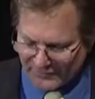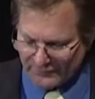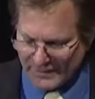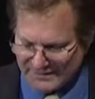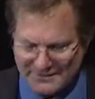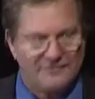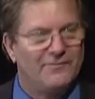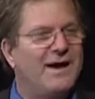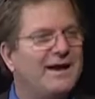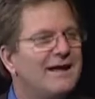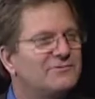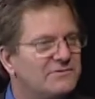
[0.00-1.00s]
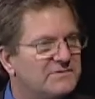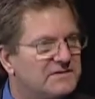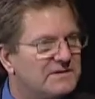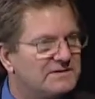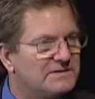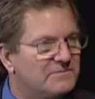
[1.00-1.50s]
a threat to the financial
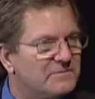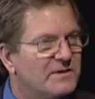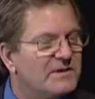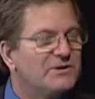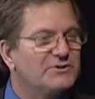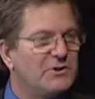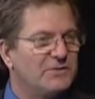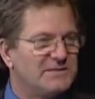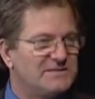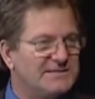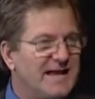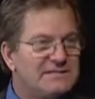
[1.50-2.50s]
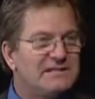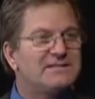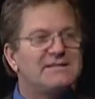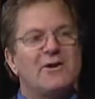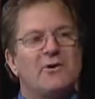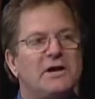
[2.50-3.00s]
system. So if it's
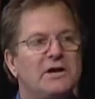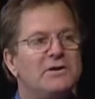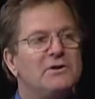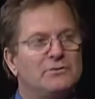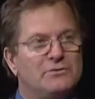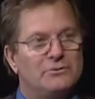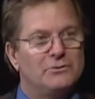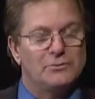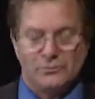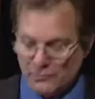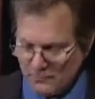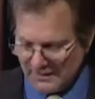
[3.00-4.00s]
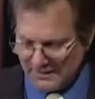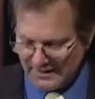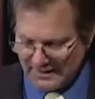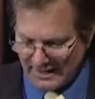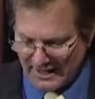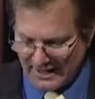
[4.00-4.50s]
necessary to,
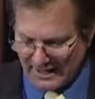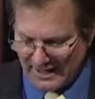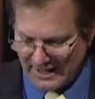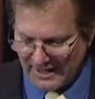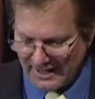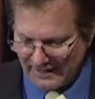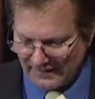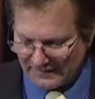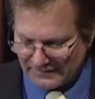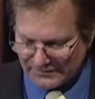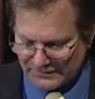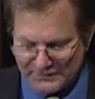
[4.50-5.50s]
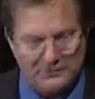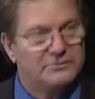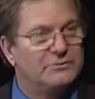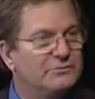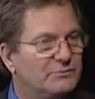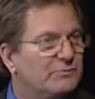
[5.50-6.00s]
uh, to,
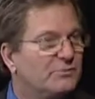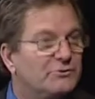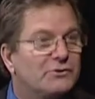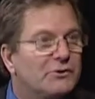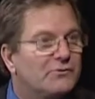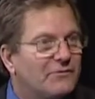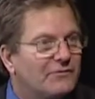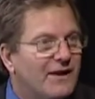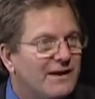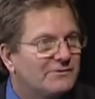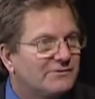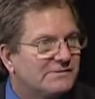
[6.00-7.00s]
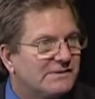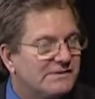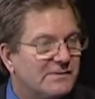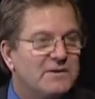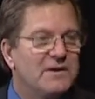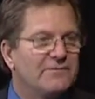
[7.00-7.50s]
to preserve the financial
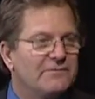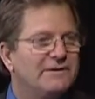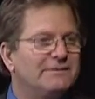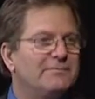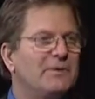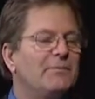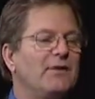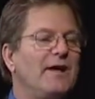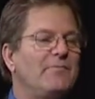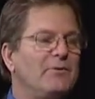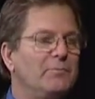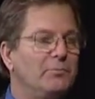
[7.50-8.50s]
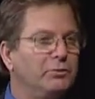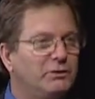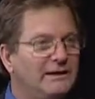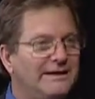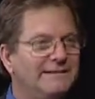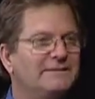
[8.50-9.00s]
system, these people have
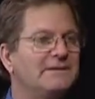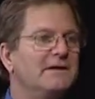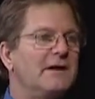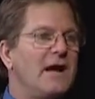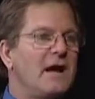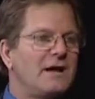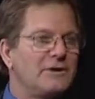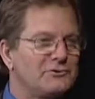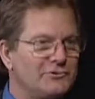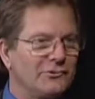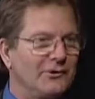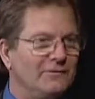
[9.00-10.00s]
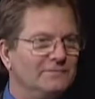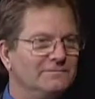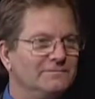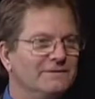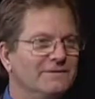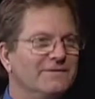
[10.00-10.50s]
complete control.
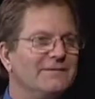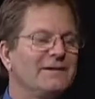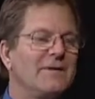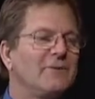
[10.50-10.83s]
Yeah, but see,